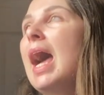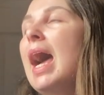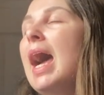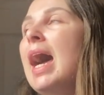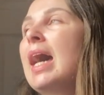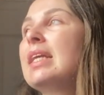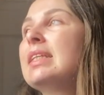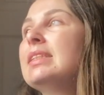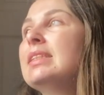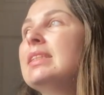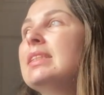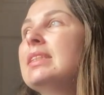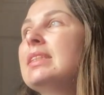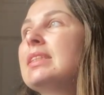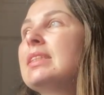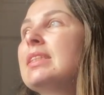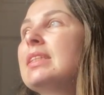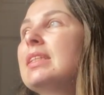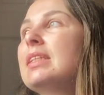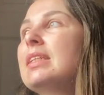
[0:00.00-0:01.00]
And
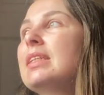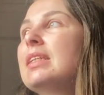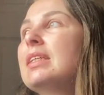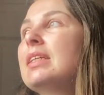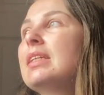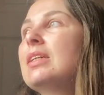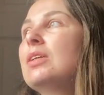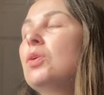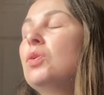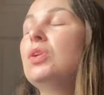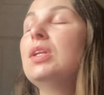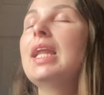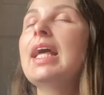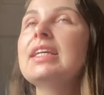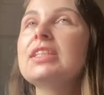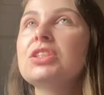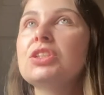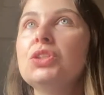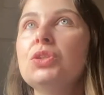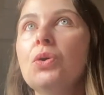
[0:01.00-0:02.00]

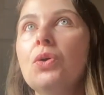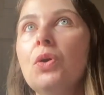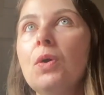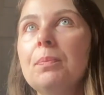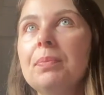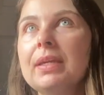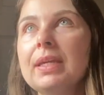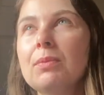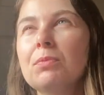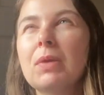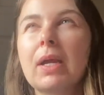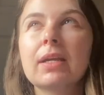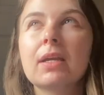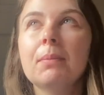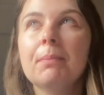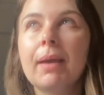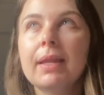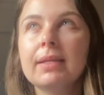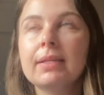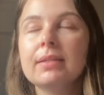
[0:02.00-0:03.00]
unless you're being
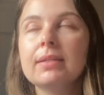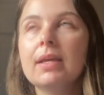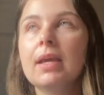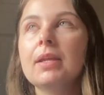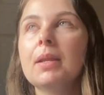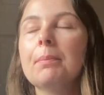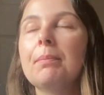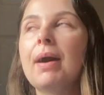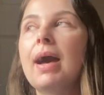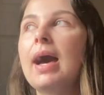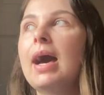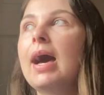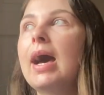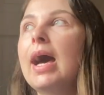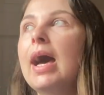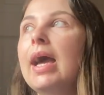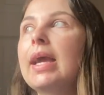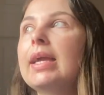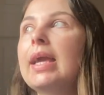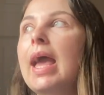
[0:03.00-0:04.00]
recommended
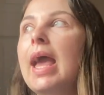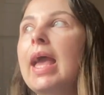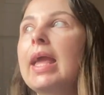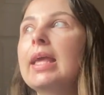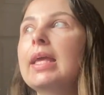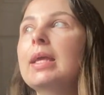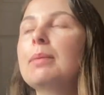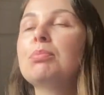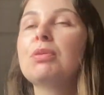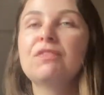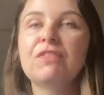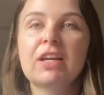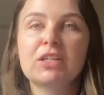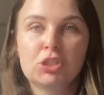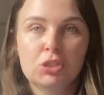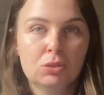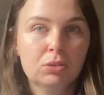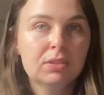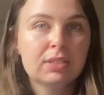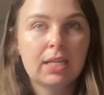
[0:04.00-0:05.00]
by a
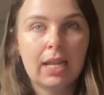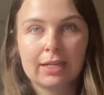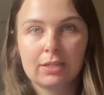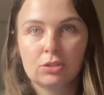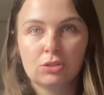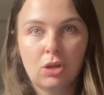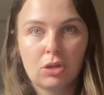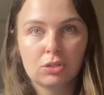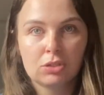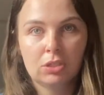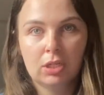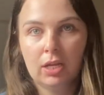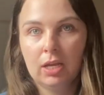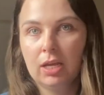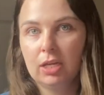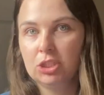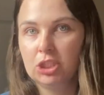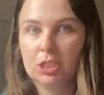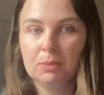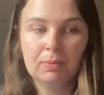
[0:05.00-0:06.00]
professional, so like a
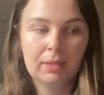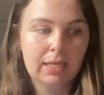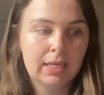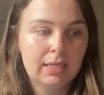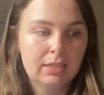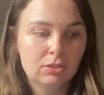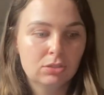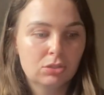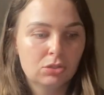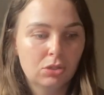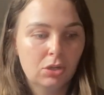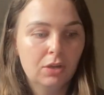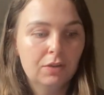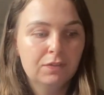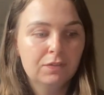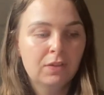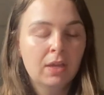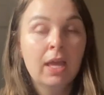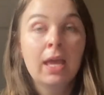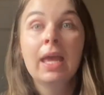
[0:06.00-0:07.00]
doctor, GP and stuff,
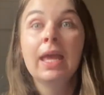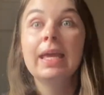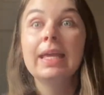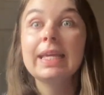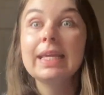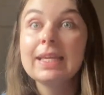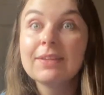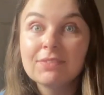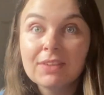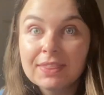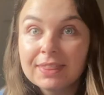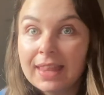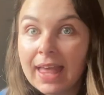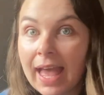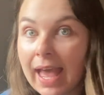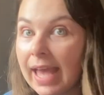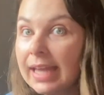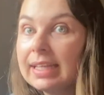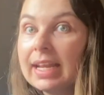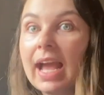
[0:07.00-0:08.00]
even
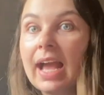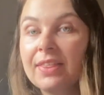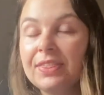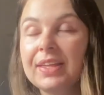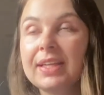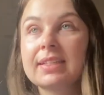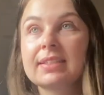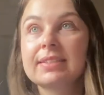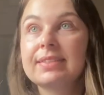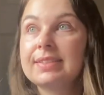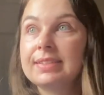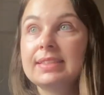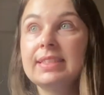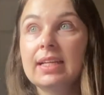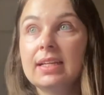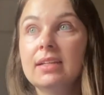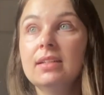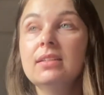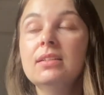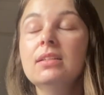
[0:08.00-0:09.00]
then, I think
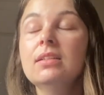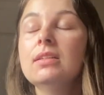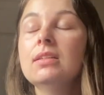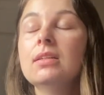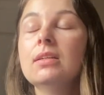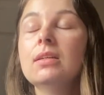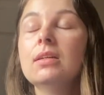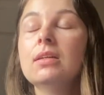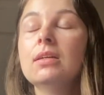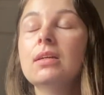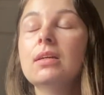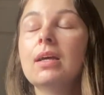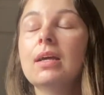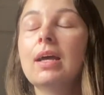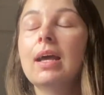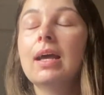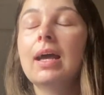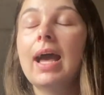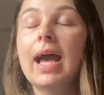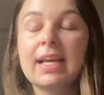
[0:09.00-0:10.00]
still
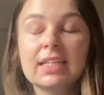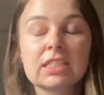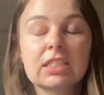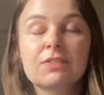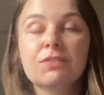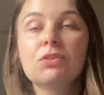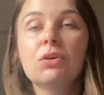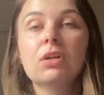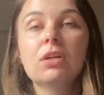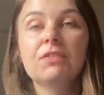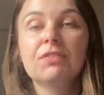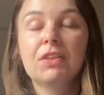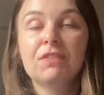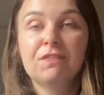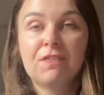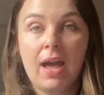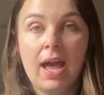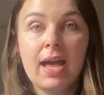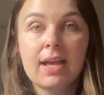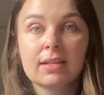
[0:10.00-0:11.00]
ask for all of the
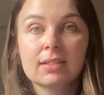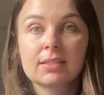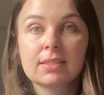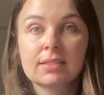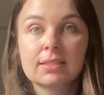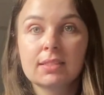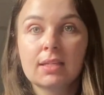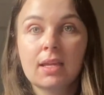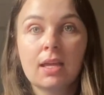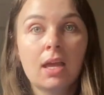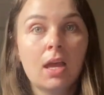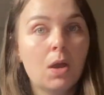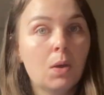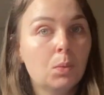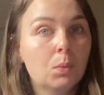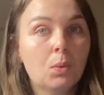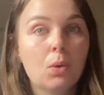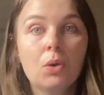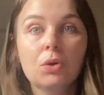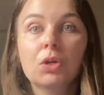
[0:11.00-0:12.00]
facts,
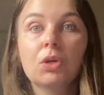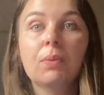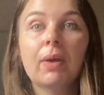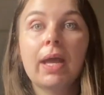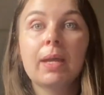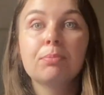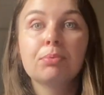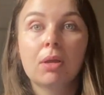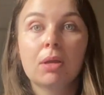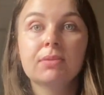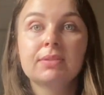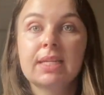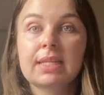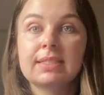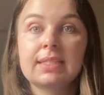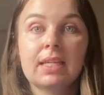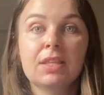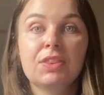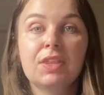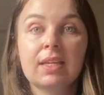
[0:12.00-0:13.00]
walk away,
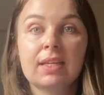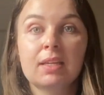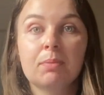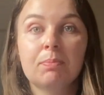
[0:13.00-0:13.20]
process it, think